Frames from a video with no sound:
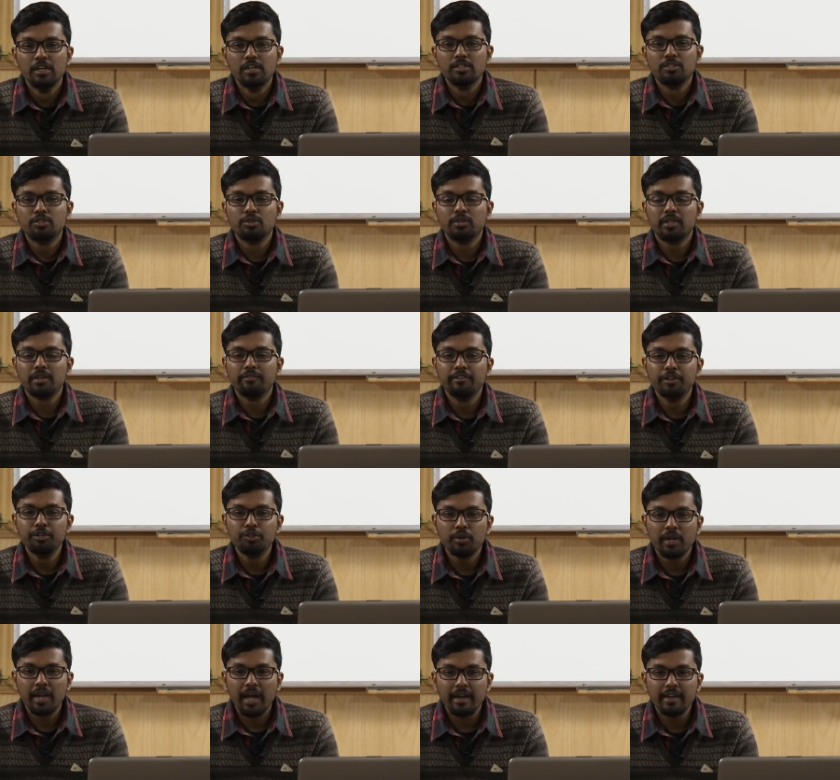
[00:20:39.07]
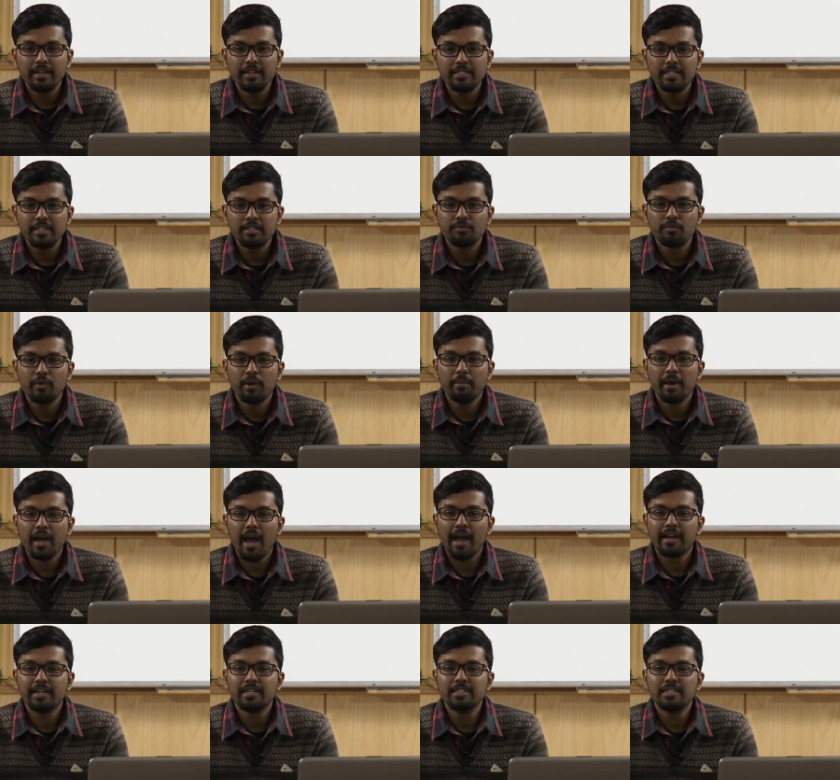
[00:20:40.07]
So the visual analysis will be
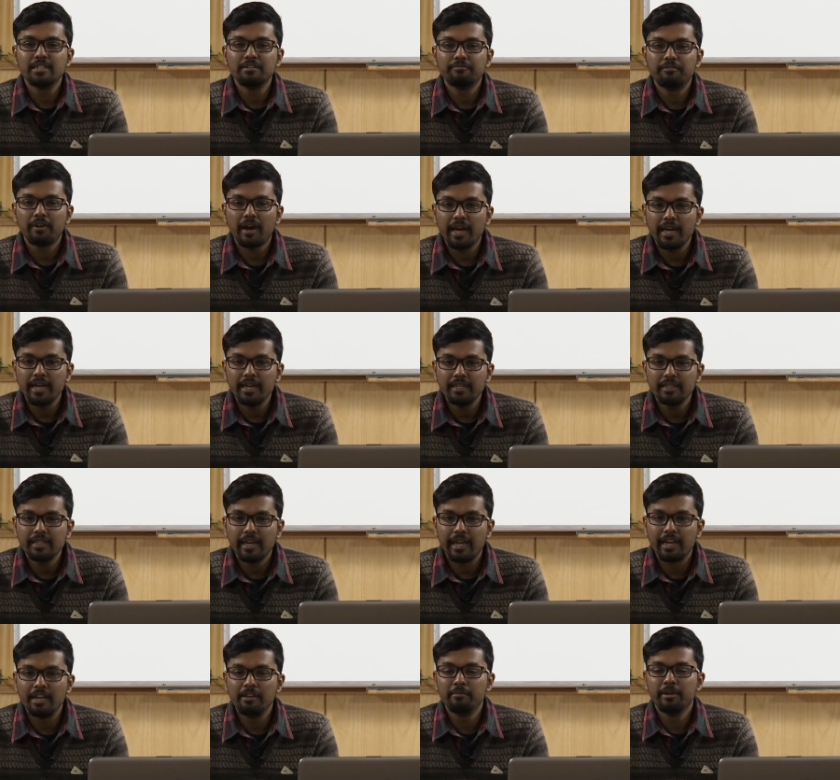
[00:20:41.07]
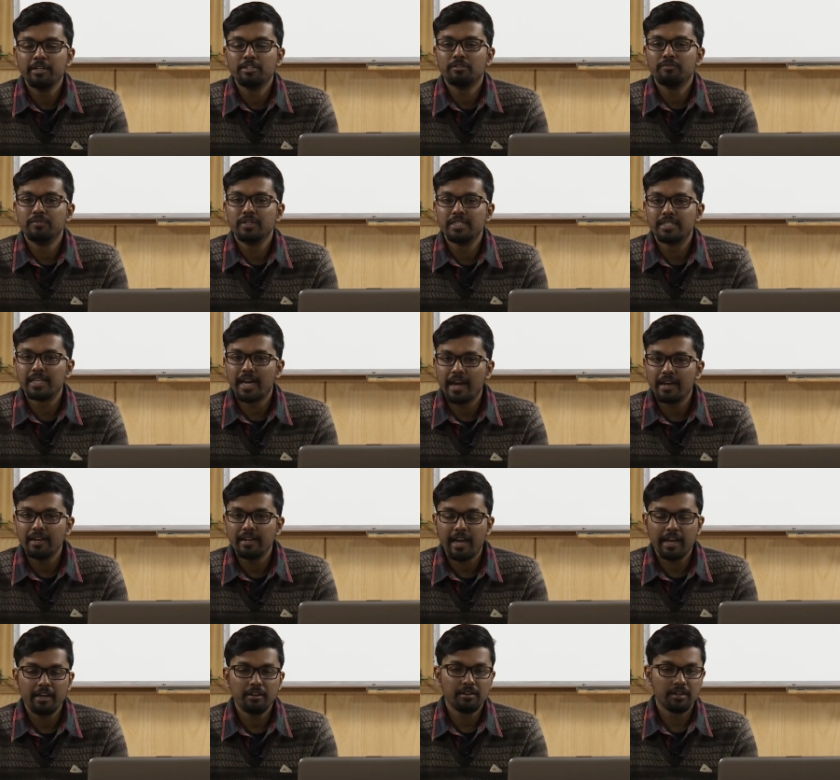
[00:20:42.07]
identifying the element of design,
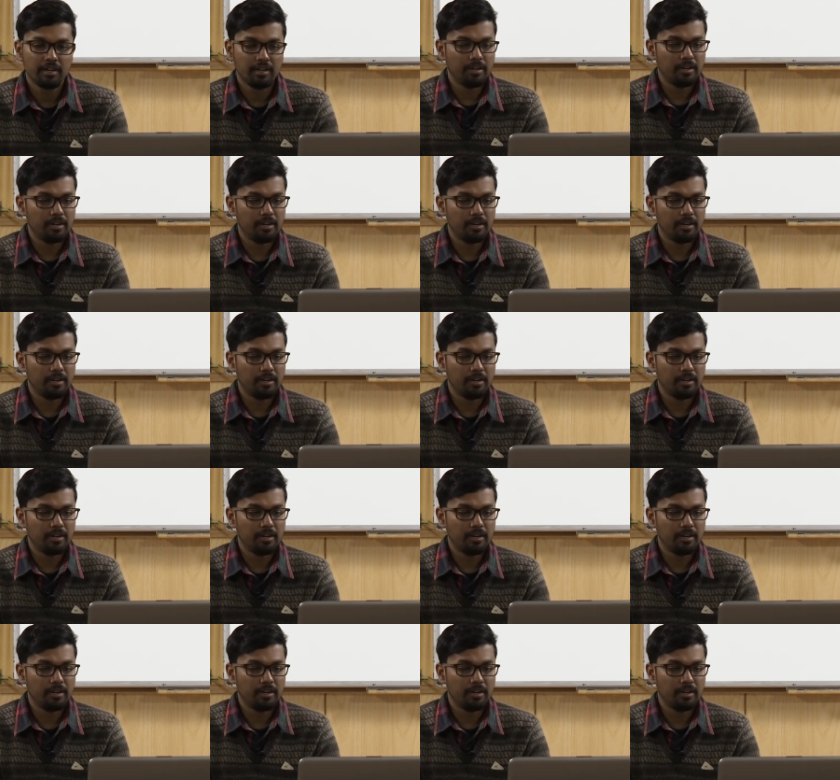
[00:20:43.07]
like